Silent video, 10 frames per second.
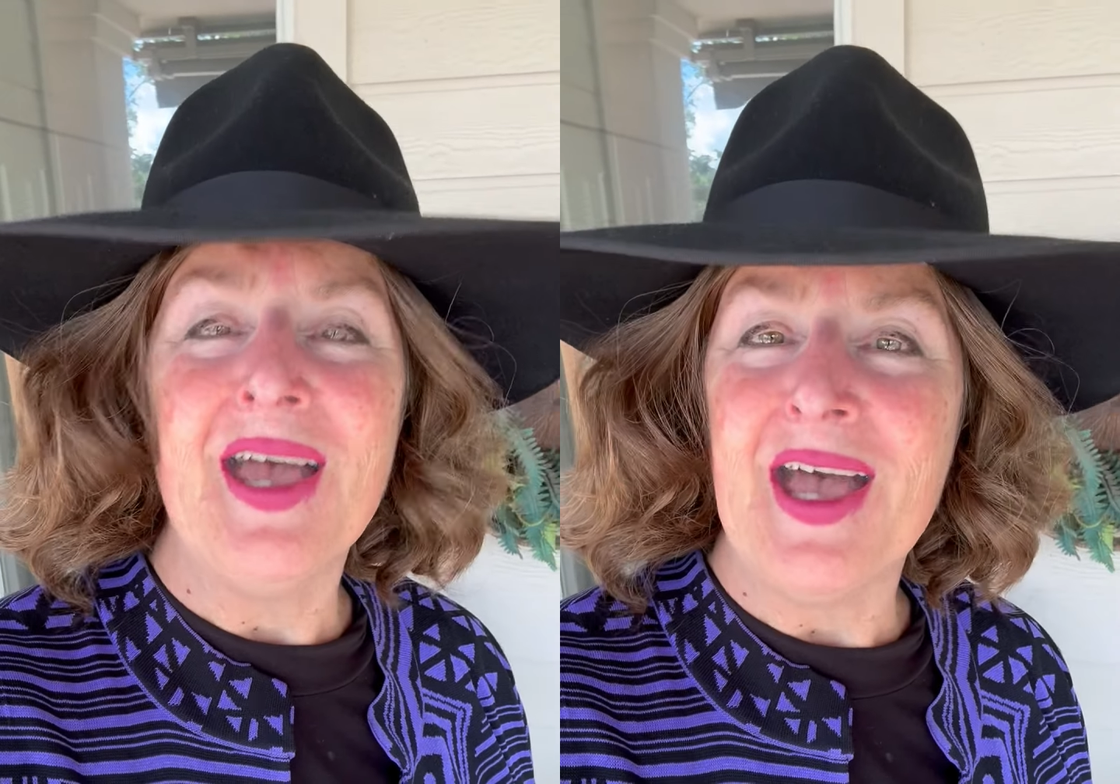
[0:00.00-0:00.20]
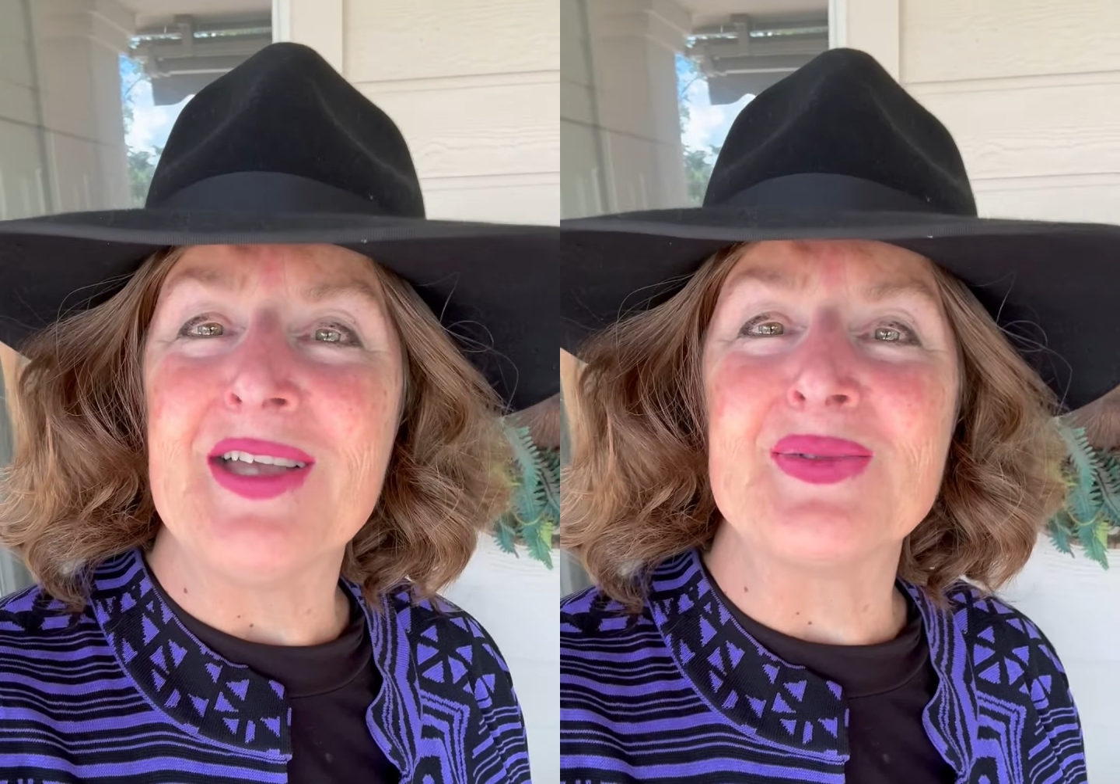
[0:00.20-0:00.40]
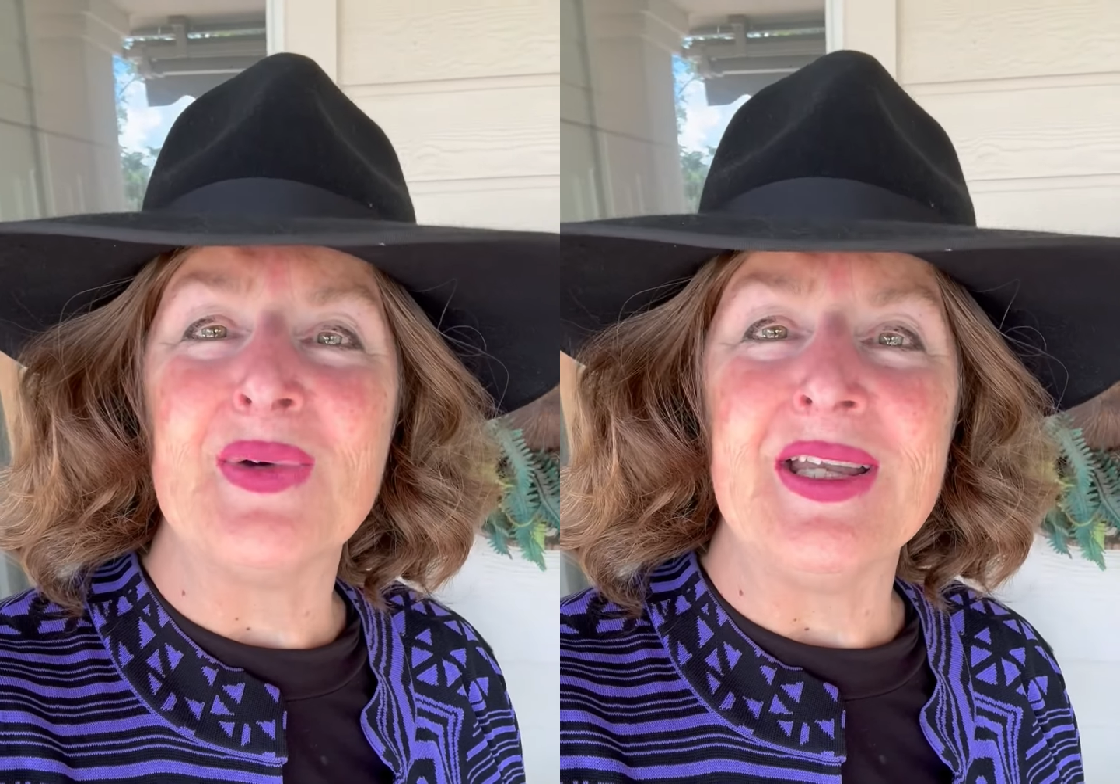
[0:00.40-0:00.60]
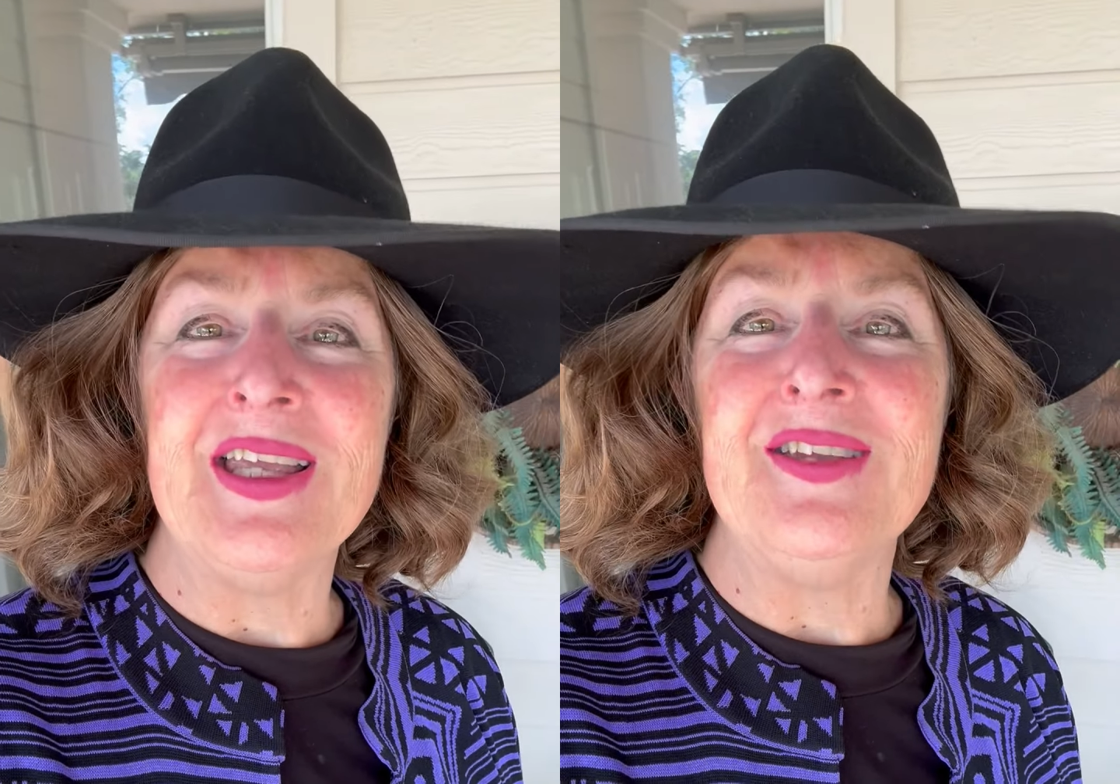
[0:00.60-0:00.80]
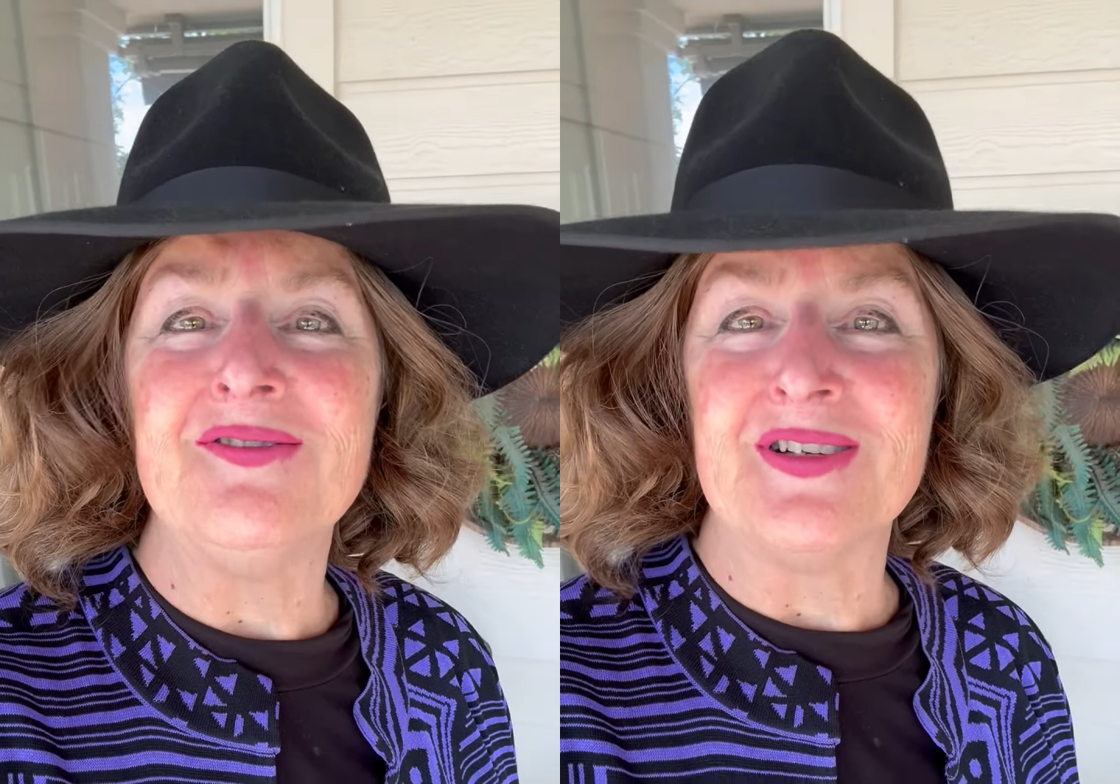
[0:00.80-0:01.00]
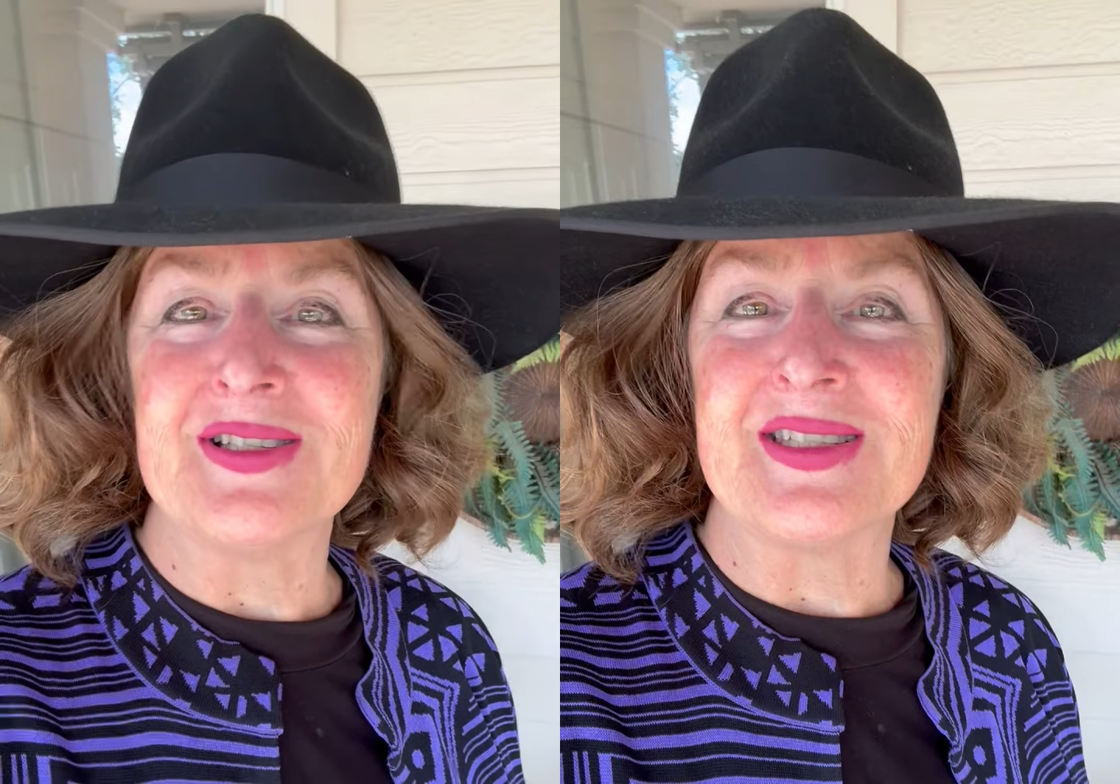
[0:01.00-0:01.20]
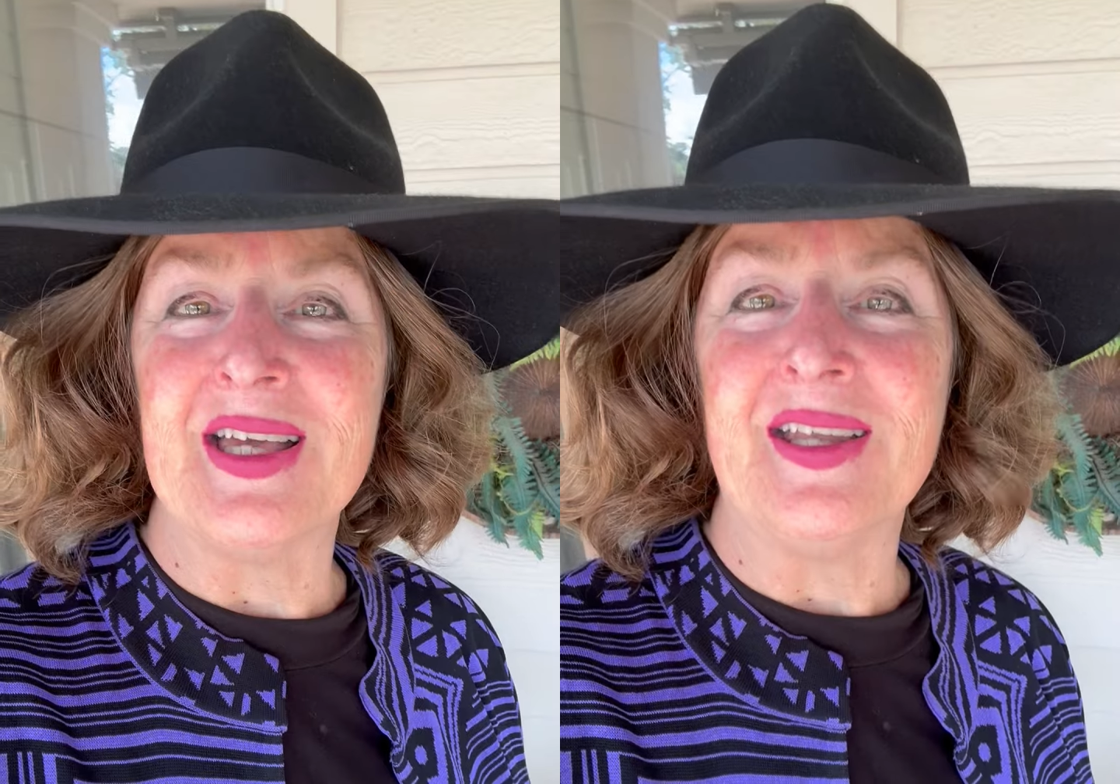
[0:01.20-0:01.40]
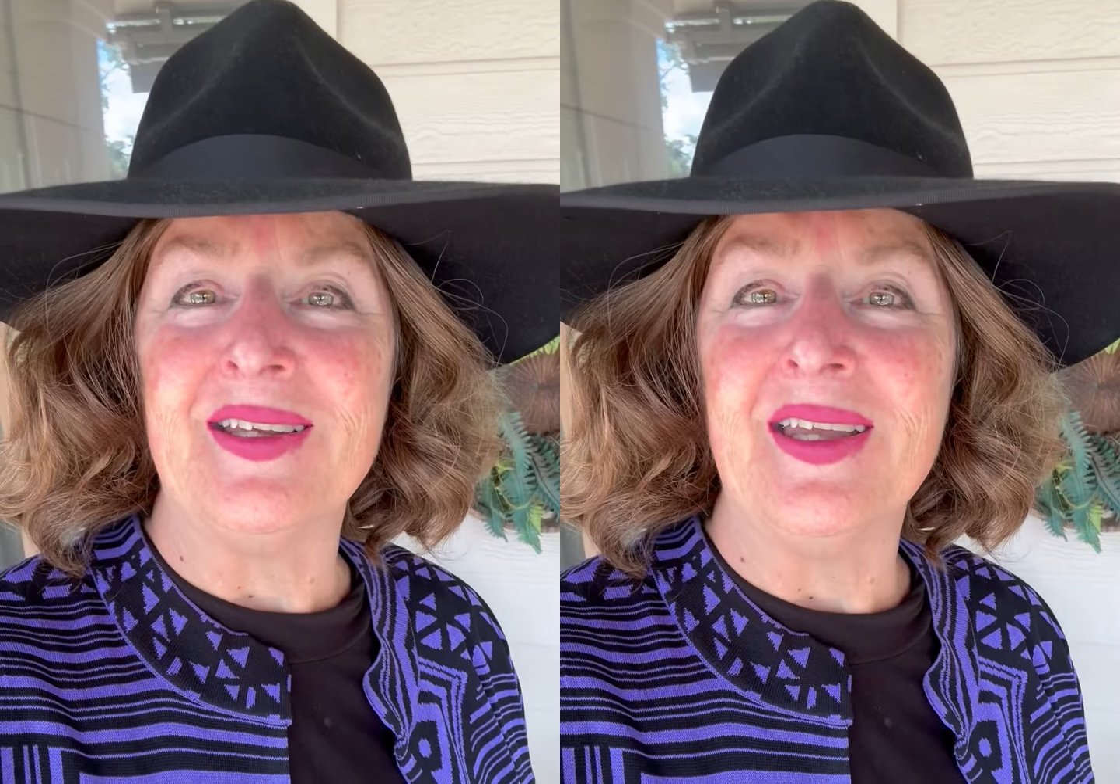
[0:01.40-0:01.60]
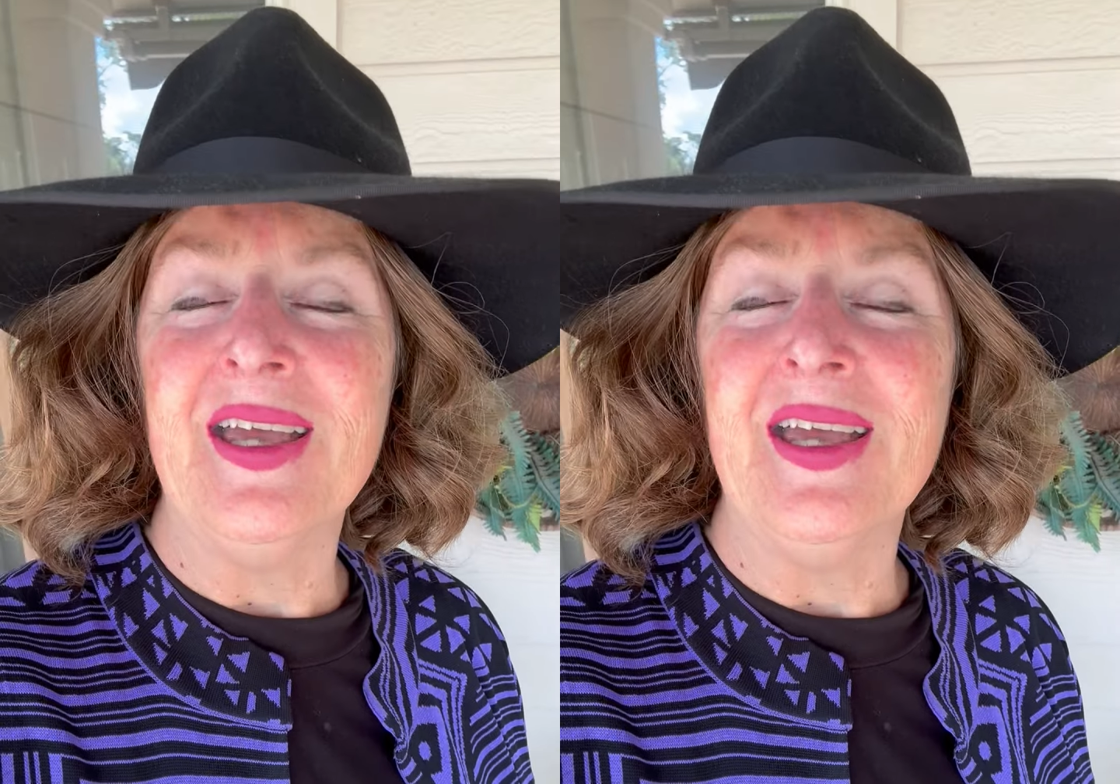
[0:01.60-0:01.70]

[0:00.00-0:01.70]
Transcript: as when he first said it.